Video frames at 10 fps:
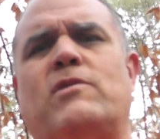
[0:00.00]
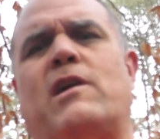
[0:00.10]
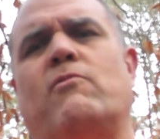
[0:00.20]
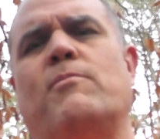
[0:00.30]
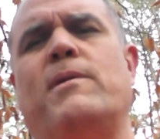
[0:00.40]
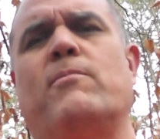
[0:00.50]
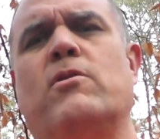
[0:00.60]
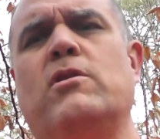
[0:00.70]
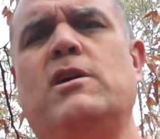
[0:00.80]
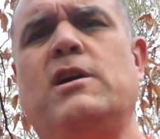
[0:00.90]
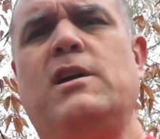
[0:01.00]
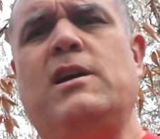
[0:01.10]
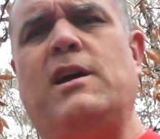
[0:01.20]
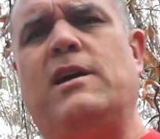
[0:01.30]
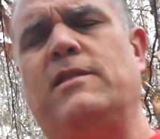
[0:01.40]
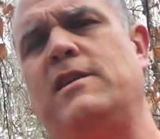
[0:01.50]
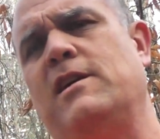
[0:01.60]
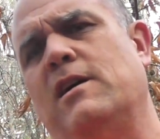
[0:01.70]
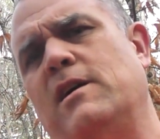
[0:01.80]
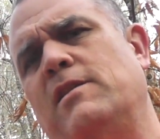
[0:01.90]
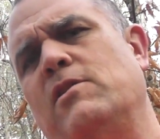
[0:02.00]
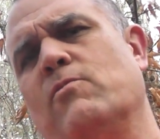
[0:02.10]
Now remember, in the